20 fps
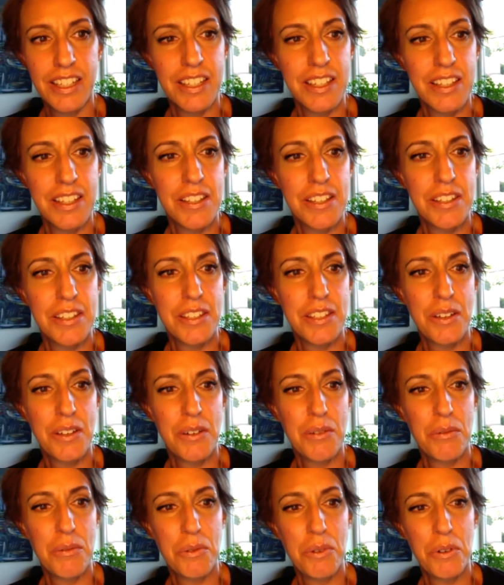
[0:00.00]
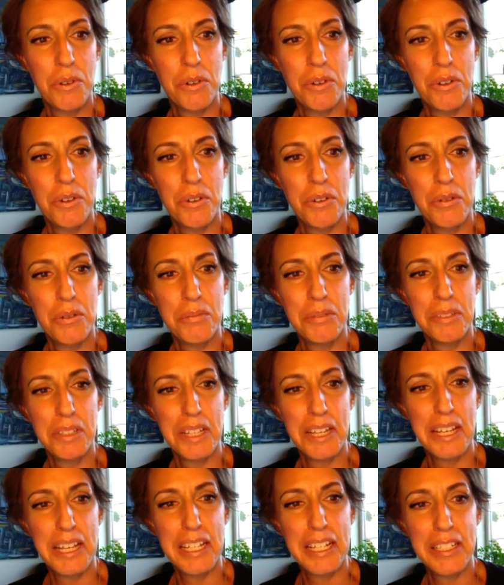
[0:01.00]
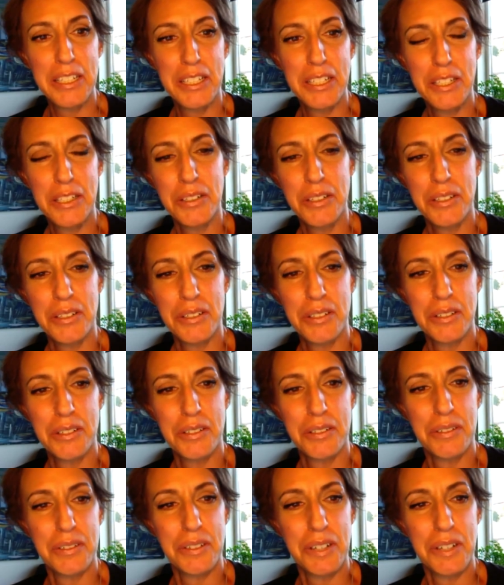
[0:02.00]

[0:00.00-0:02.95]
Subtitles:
So role play 2.